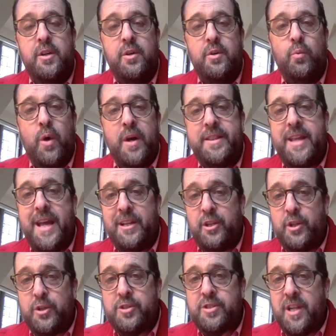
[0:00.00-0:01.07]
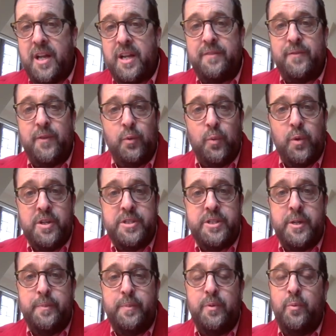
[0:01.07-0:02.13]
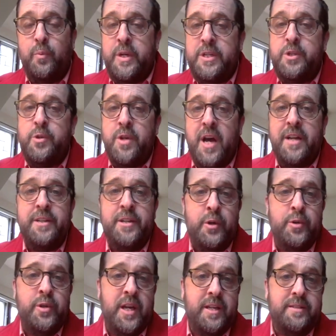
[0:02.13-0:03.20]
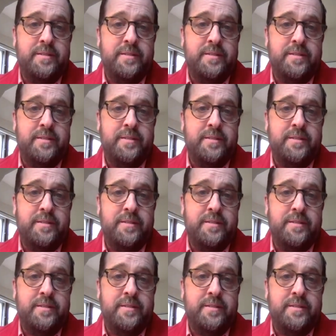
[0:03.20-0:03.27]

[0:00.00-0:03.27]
What that looks like for worship, we do not know yet.